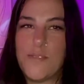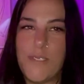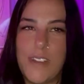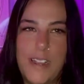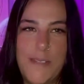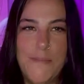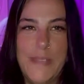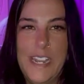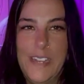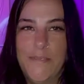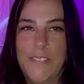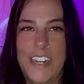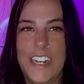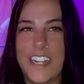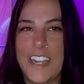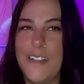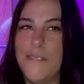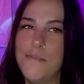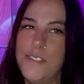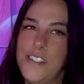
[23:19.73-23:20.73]
that's what I mean
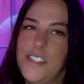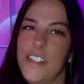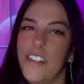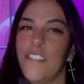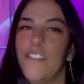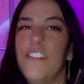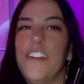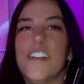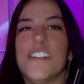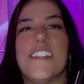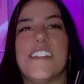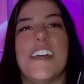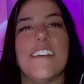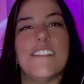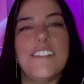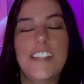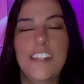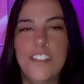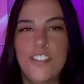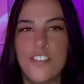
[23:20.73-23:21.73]
when it comes to the 1st
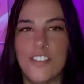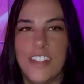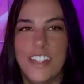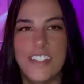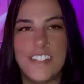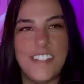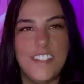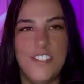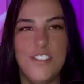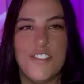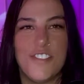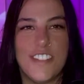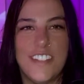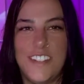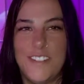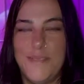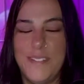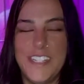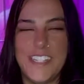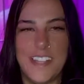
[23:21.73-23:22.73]
house synastries.
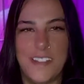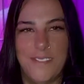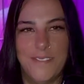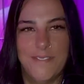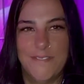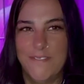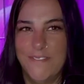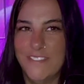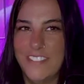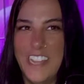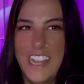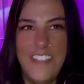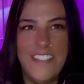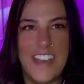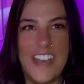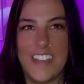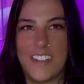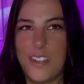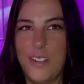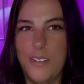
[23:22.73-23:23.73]
Usually it'll be something
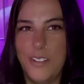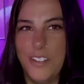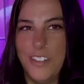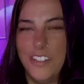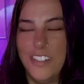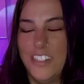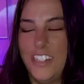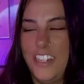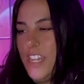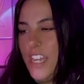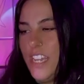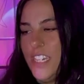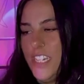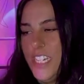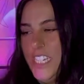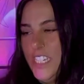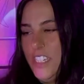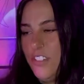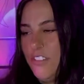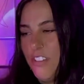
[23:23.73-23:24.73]
like that going on.
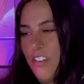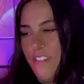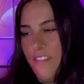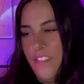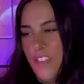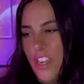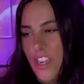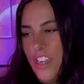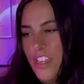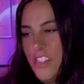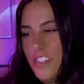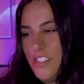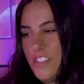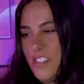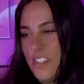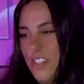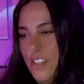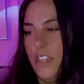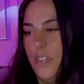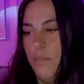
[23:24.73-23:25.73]
And in the
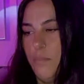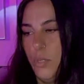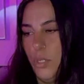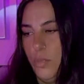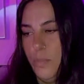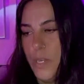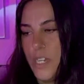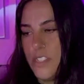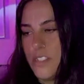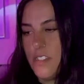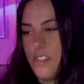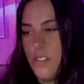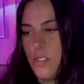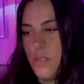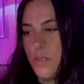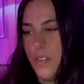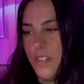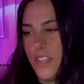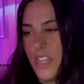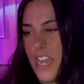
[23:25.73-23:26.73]
reverse, the blue
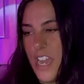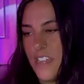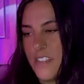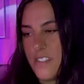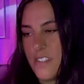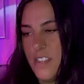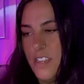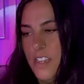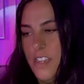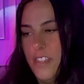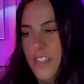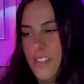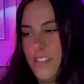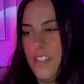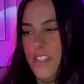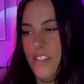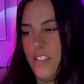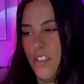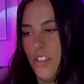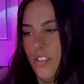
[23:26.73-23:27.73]
person's 12th house
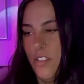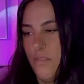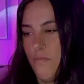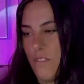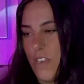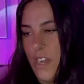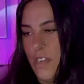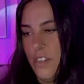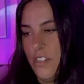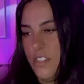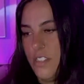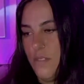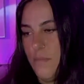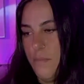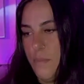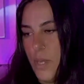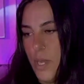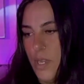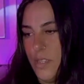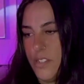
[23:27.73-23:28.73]
sits on the red
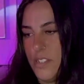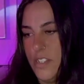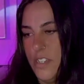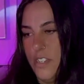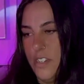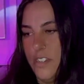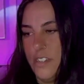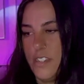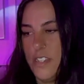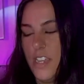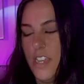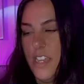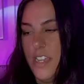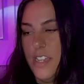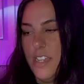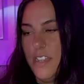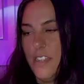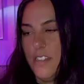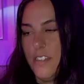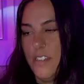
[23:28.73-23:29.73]
person's